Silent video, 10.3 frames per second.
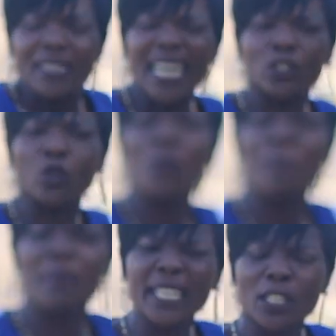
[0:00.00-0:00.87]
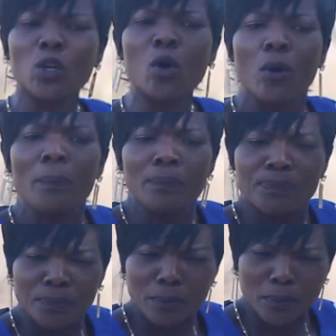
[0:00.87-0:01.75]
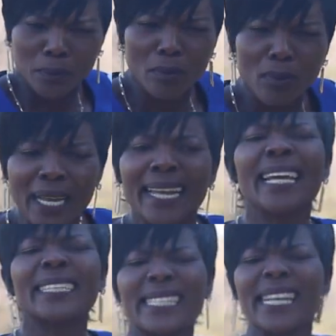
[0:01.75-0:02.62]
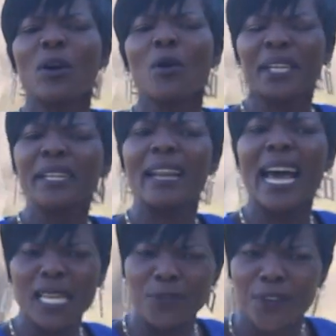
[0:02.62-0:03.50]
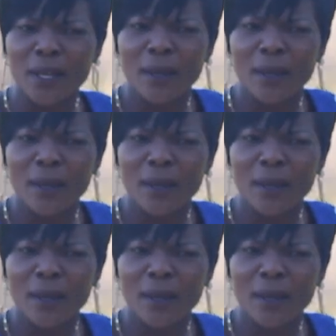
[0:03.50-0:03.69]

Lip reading: that will make you excel in life